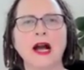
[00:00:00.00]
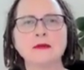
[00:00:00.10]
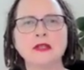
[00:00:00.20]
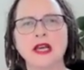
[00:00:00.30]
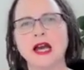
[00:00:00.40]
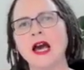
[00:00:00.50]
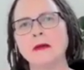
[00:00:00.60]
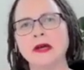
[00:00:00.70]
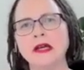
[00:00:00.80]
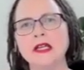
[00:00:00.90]
come to the
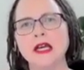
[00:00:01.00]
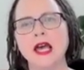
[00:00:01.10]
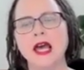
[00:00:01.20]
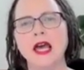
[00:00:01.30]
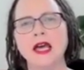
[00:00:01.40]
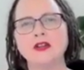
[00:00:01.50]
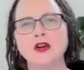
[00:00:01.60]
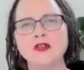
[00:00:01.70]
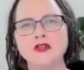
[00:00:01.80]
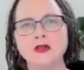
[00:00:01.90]
carpet, and
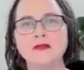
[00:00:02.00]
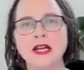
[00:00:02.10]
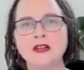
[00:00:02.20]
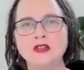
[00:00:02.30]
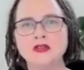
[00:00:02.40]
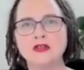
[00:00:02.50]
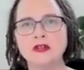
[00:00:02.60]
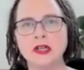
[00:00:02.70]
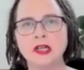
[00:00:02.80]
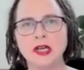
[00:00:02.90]
those who have done a
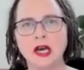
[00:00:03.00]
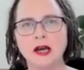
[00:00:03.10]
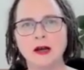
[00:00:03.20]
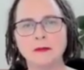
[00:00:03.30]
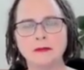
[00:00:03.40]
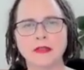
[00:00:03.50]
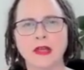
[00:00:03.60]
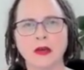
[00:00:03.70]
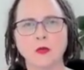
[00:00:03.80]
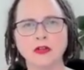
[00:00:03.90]
story
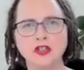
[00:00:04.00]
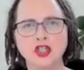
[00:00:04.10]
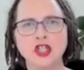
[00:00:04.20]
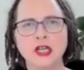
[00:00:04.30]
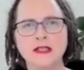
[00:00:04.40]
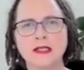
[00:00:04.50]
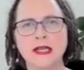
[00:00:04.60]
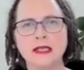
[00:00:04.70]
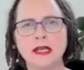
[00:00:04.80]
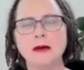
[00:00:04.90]
that they want to share
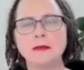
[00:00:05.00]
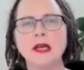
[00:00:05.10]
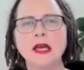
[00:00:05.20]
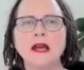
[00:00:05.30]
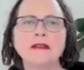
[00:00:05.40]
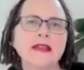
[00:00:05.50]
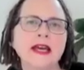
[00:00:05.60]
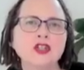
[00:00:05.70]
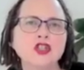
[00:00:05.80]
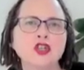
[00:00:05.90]
stand up, and then they
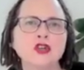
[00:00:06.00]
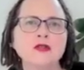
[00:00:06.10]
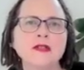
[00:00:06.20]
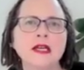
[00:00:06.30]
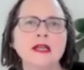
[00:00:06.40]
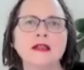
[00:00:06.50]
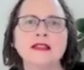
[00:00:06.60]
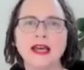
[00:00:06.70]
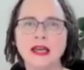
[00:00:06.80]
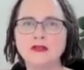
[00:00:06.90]
can choose, either
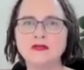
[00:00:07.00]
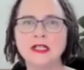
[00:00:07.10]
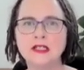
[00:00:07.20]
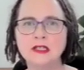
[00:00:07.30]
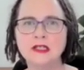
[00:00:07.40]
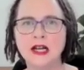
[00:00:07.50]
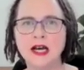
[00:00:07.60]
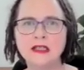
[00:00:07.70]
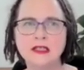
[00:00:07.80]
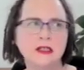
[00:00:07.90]
they read it to the
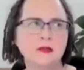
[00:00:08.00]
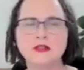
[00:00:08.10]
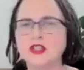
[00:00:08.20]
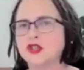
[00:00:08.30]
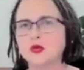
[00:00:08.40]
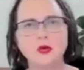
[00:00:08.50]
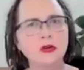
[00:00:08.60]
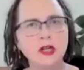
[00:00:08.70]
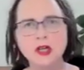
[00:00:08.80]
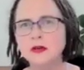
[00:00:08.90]
class, and it's pretty
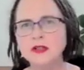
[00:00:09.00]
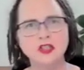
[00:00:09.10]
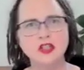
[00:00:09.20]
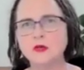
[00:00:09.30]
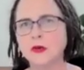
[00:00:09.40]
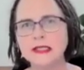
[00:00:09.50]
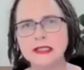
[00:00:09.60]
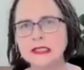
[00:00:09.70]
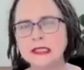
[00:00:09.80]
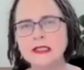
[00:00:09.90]
short because it's just one
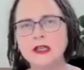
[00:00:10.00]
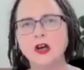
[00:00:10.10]
sentence,